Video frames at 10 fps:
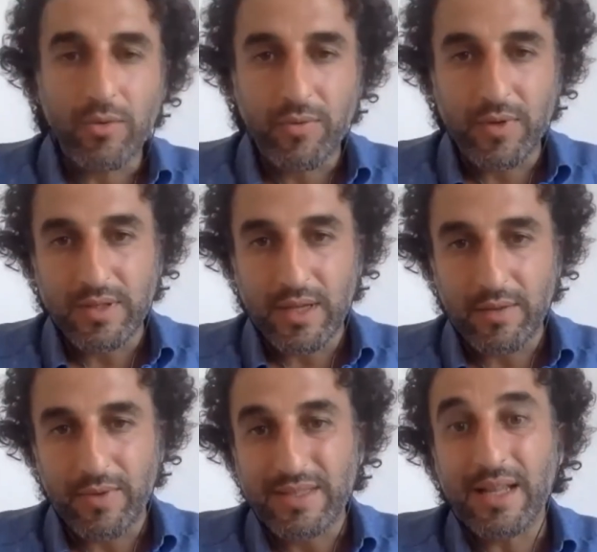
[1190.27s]

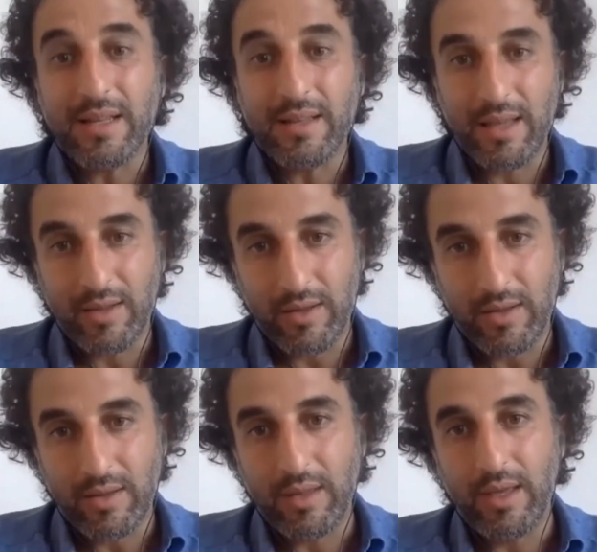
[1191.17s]
facilitated
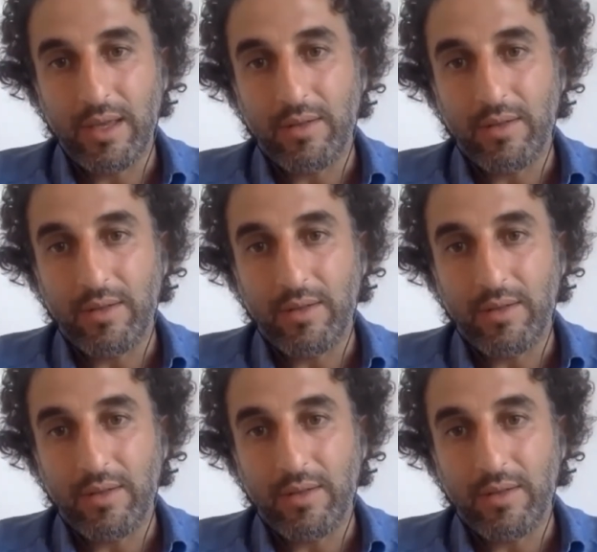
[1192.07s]
the